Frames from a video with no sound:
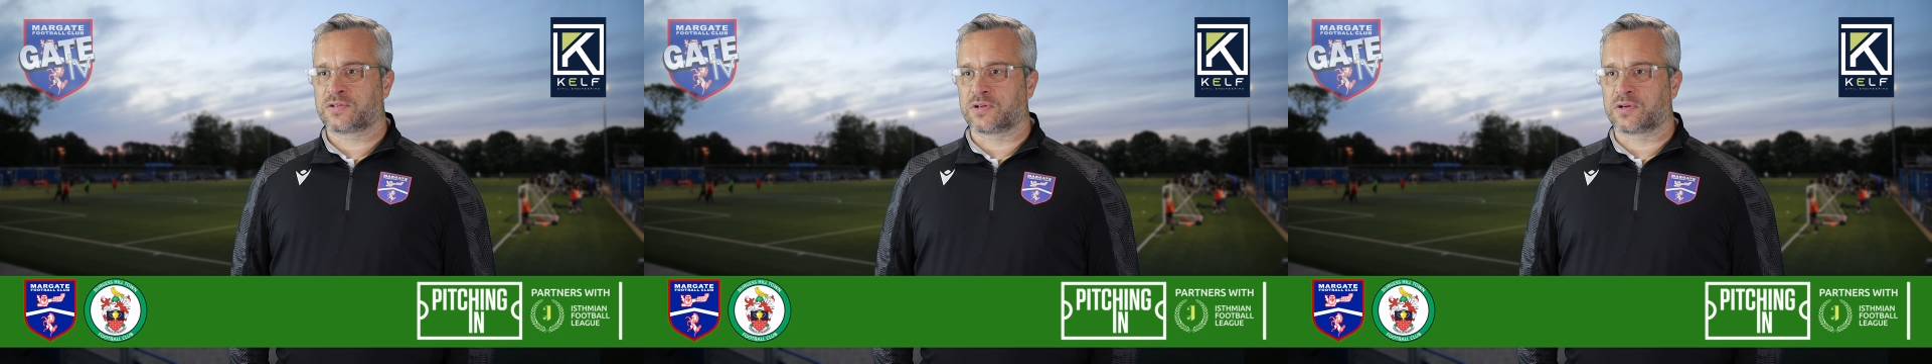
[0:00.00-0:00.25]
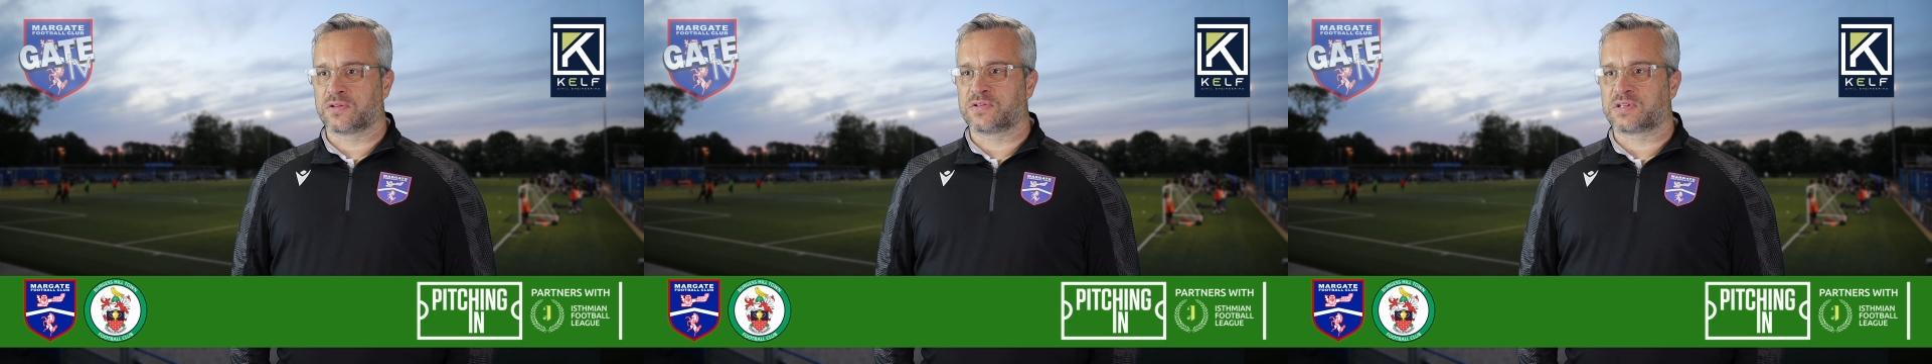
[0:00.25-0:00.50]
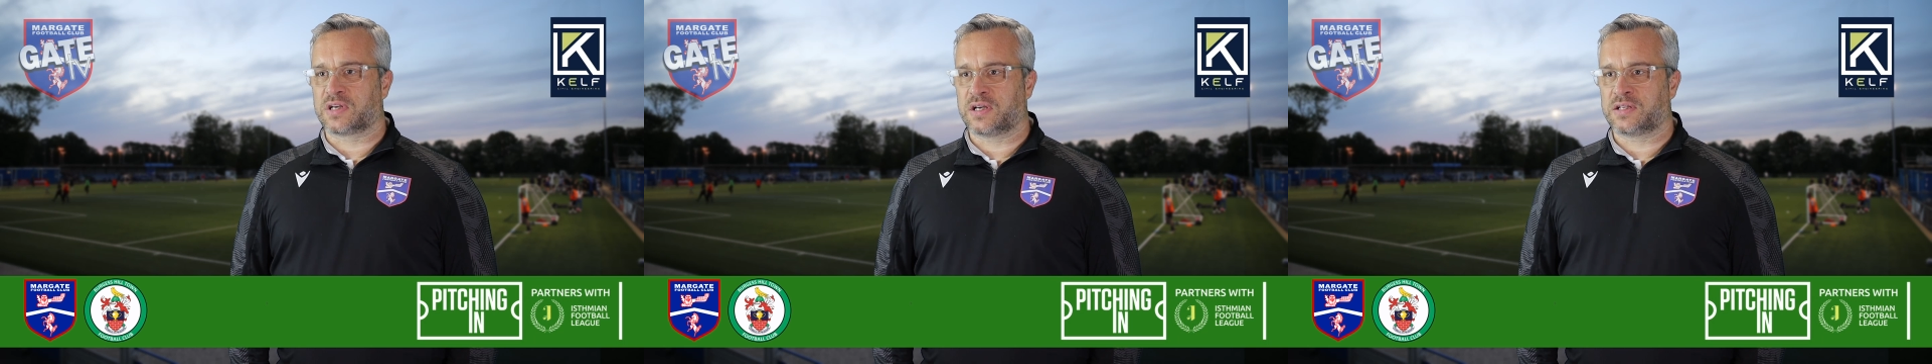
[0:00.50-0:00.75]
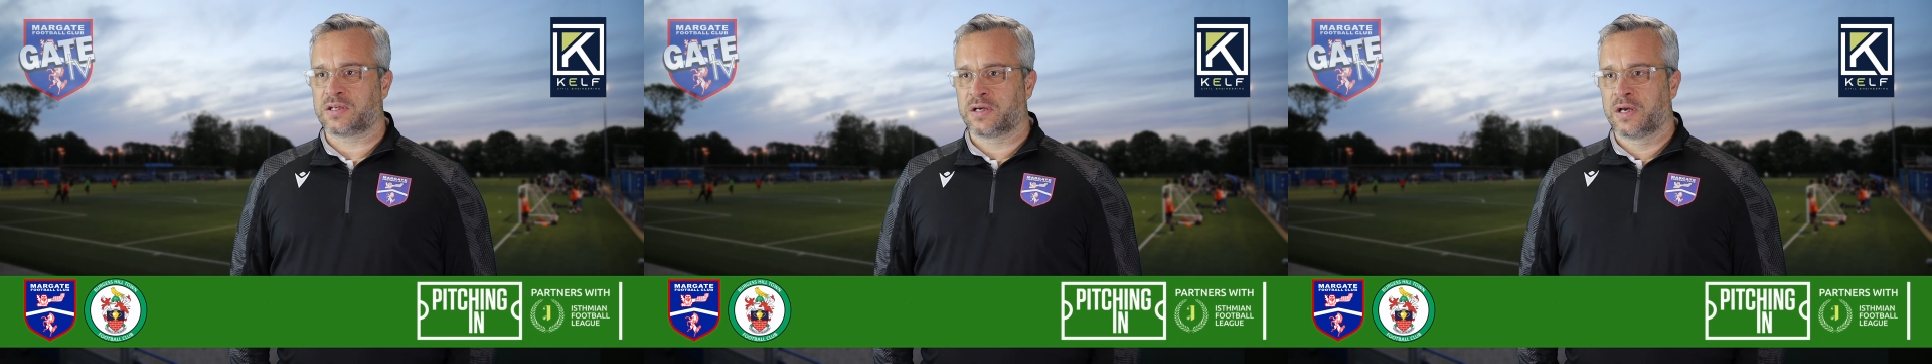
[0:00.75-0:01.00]
to
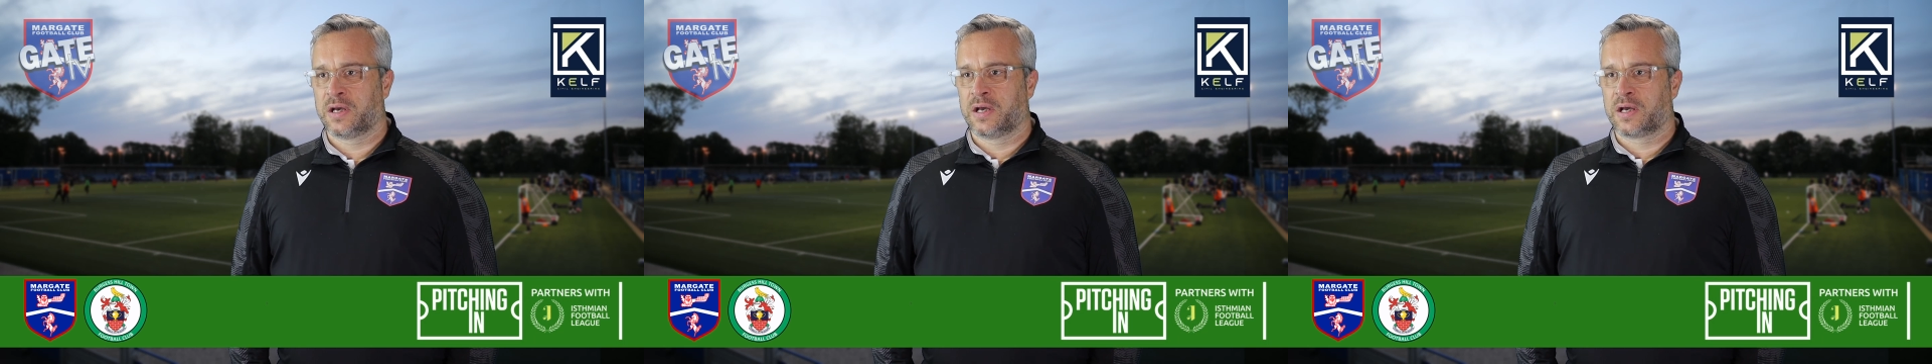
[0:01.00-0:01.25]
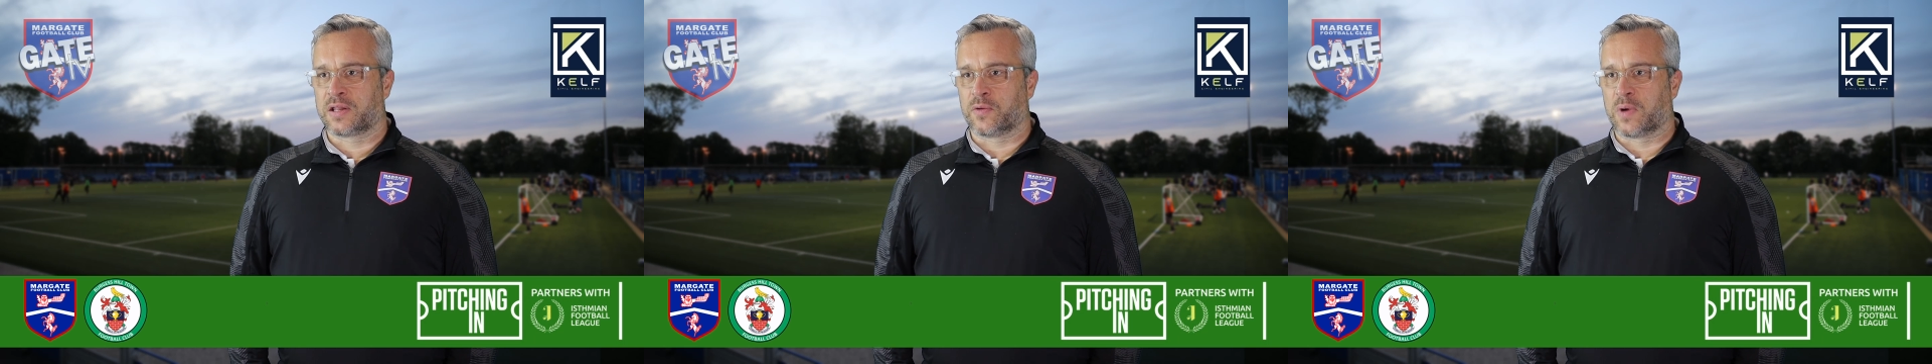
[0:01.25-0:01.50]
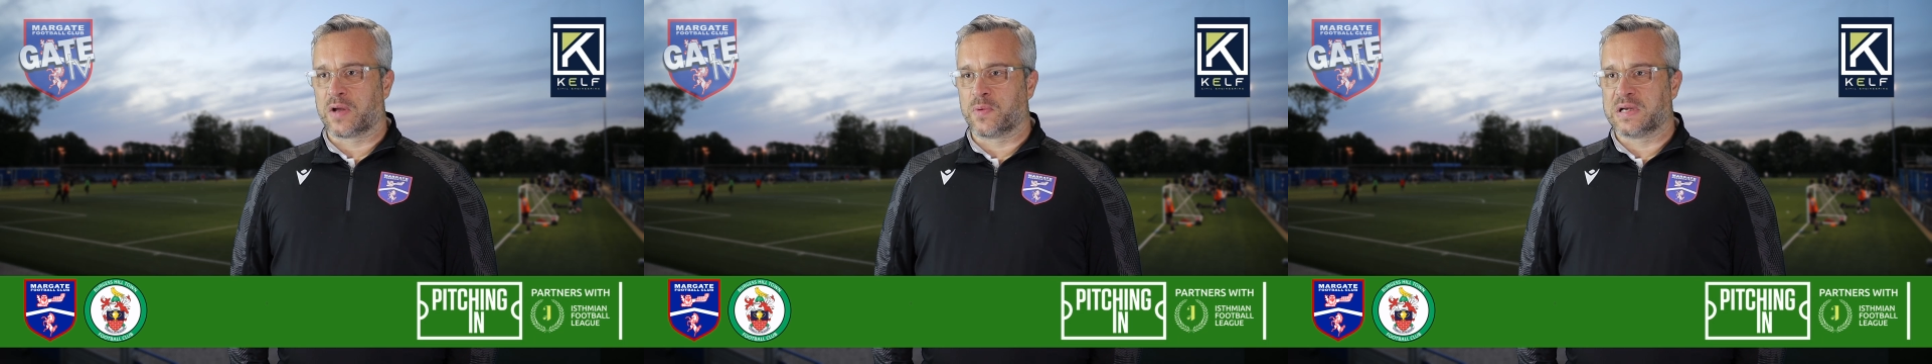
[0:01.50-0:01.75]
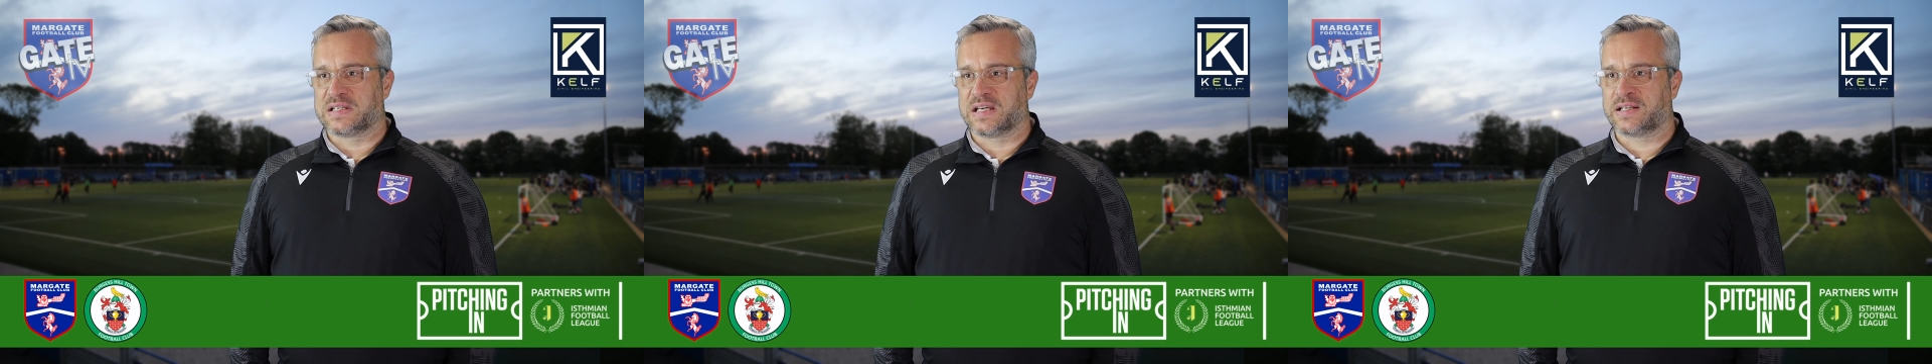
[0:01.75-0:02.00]
concede the way
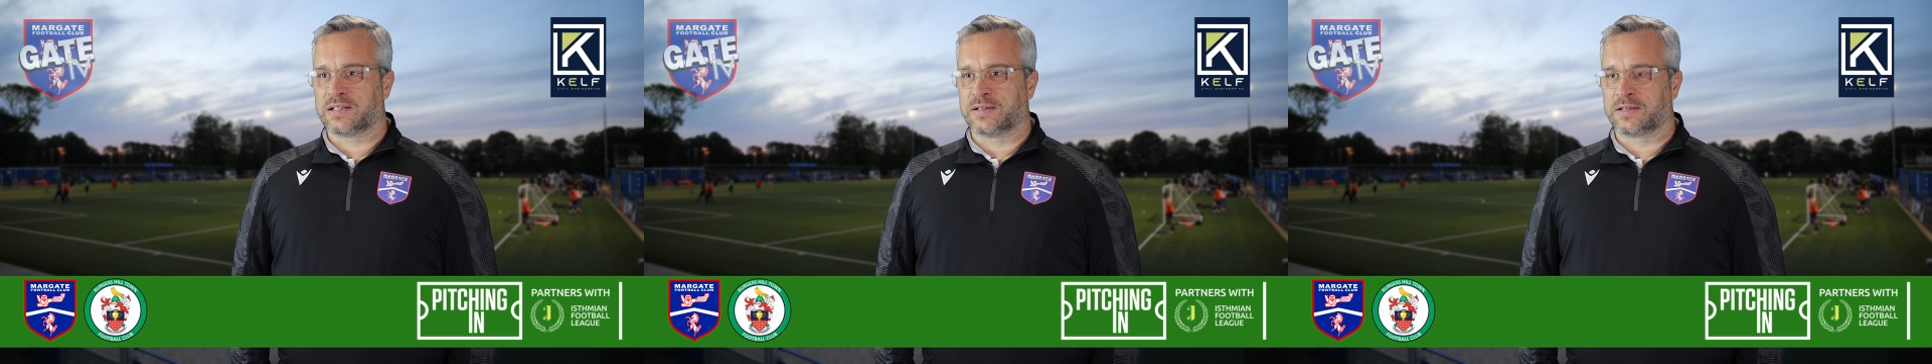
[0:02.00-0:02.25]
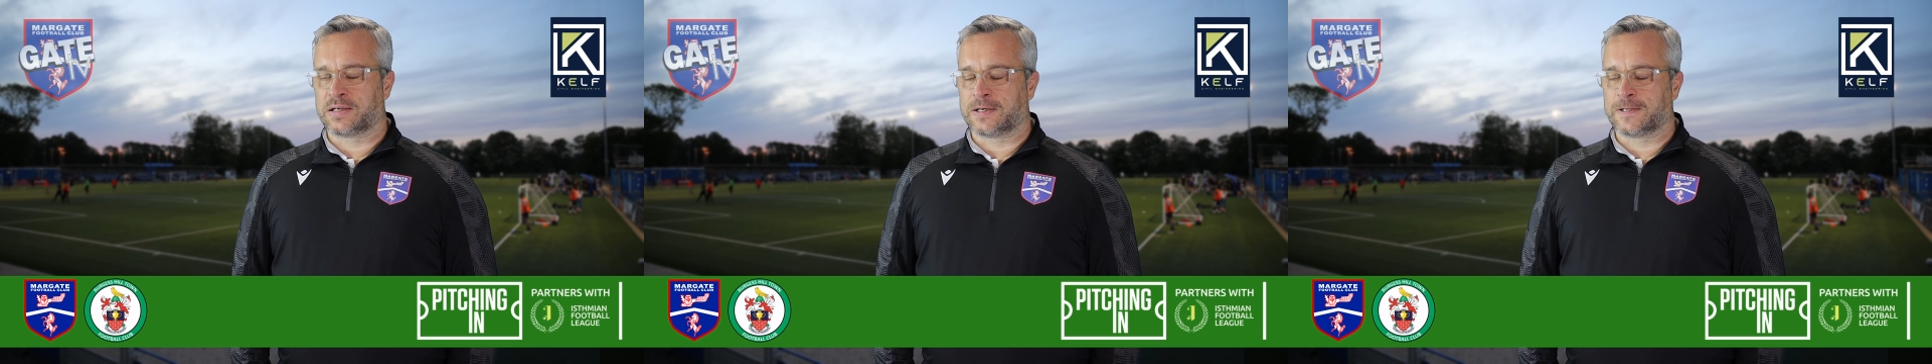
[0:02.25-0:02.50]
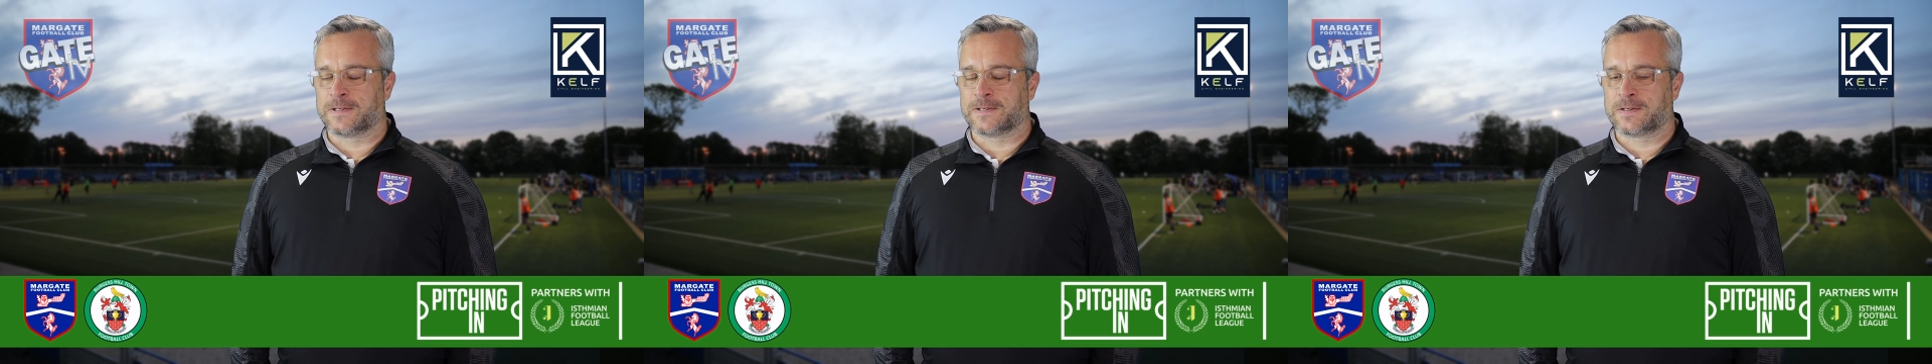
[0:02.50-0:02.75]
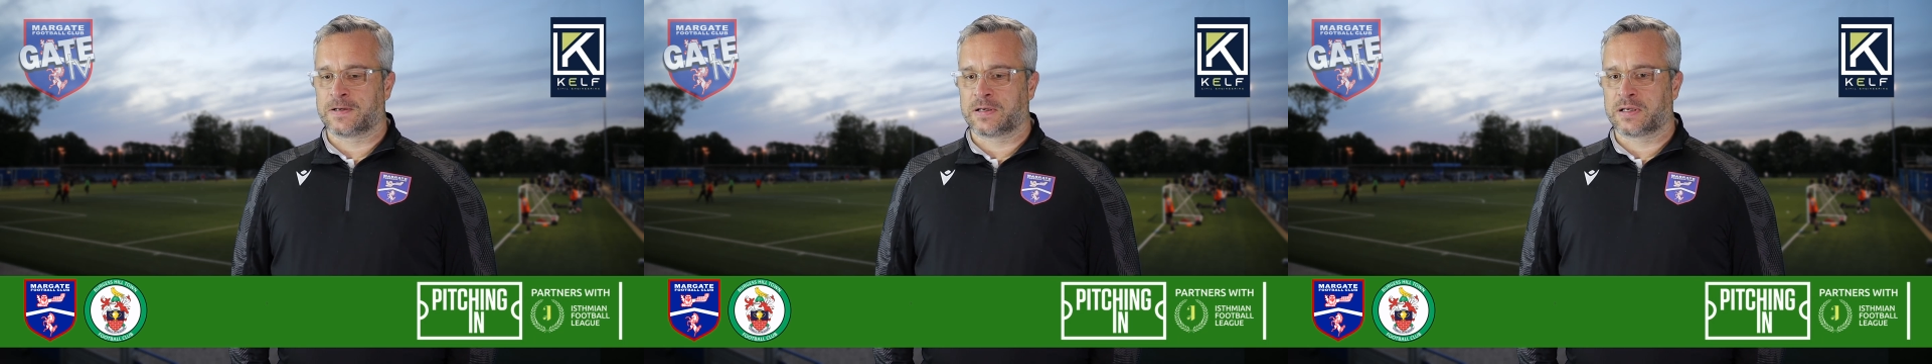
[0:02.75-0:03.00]
we did, and